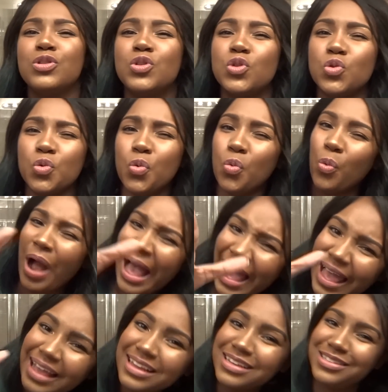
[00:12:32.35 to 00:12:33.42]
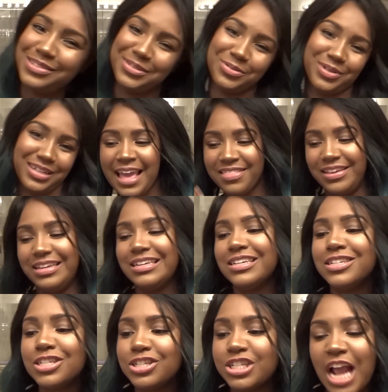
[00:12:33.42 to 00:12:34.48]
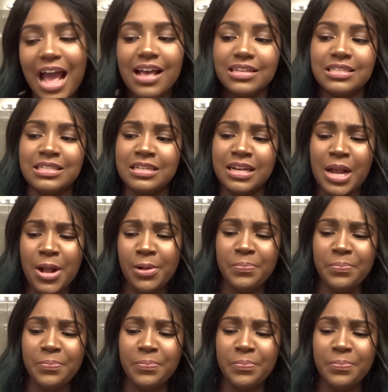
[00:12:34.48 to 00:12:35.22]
swag into it. They didn't just